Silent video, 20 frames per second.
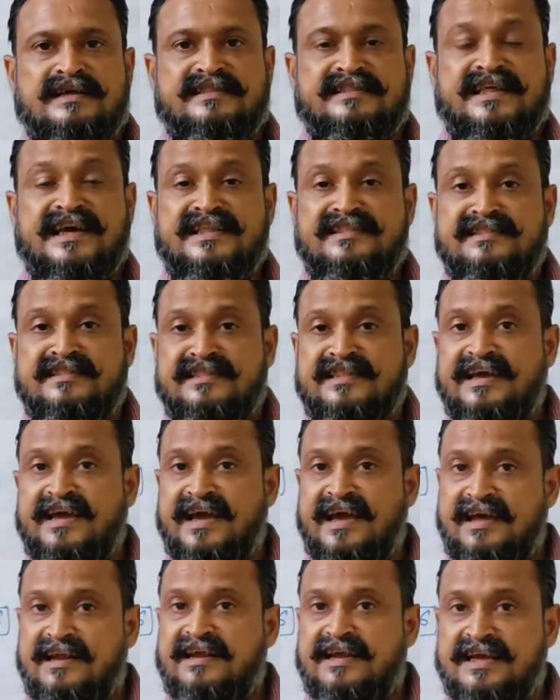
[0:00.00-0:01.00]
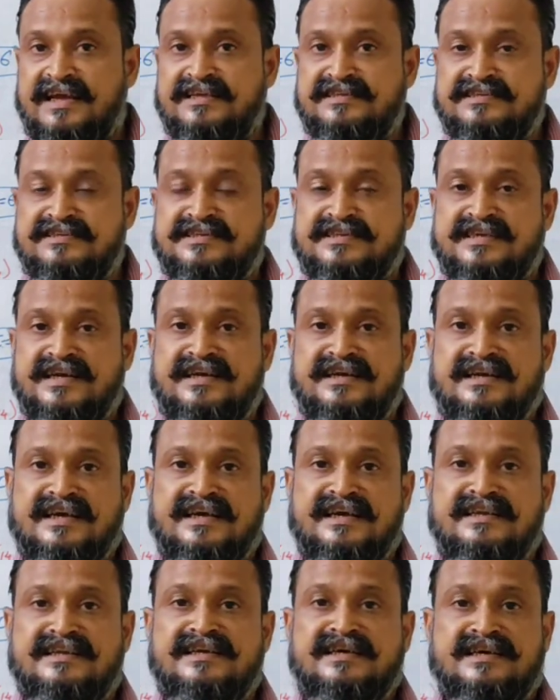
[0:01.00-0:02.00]
then their
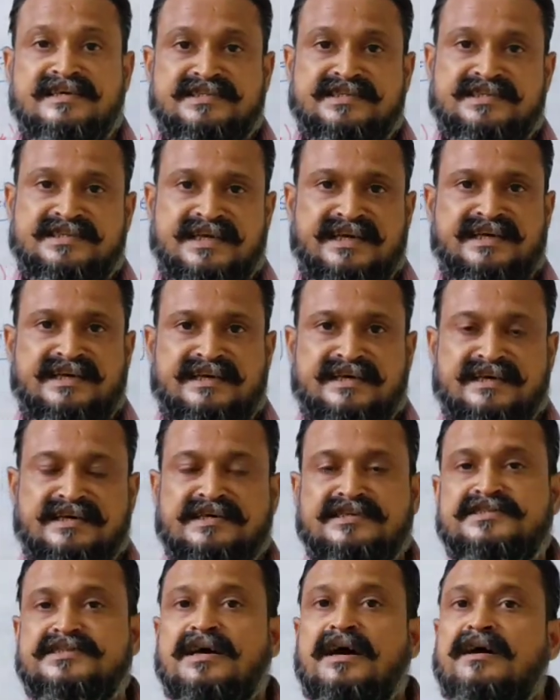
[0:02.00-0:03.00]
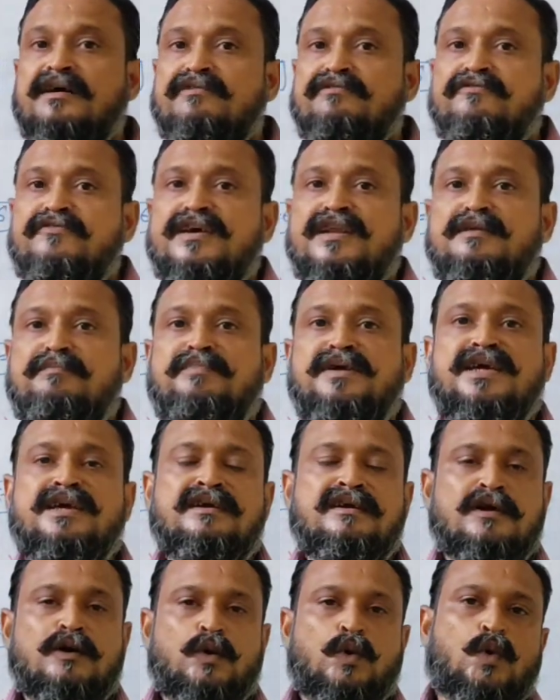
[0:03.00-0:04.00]
instantaneous centers will
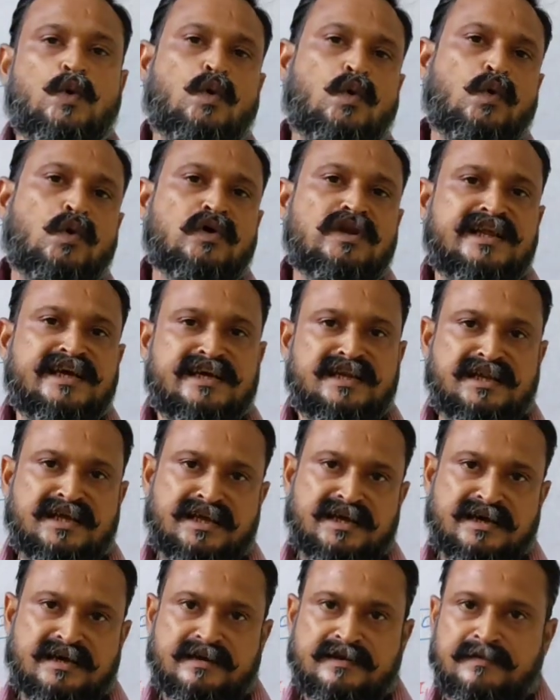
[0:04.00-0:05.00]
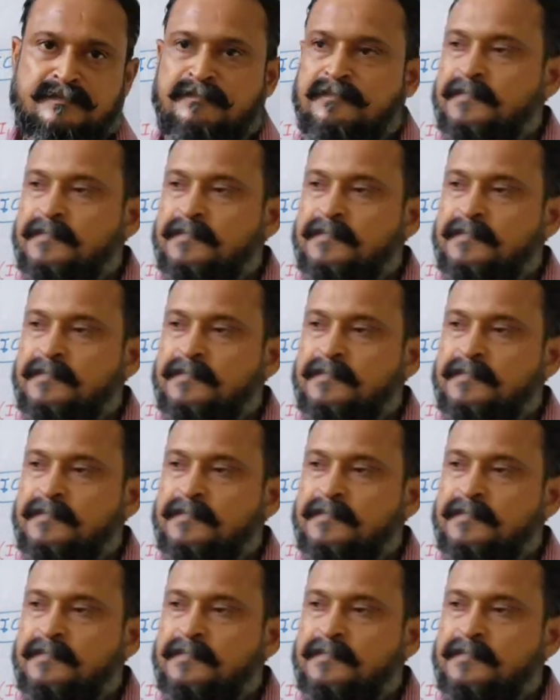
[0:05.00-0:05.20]
be collinear,